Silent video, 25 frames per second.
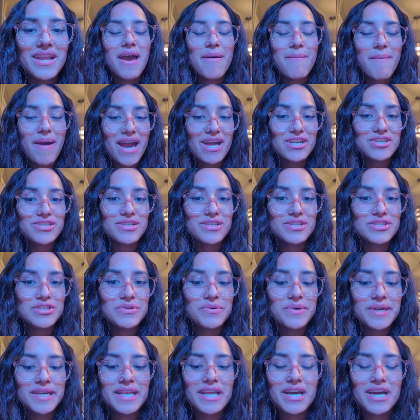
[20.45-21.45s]
I'm actually
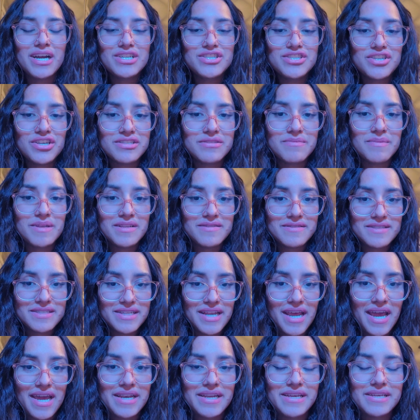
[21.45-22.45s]
doing adjustment of
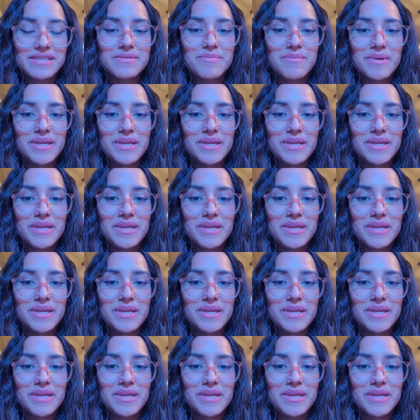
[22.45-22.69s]
status,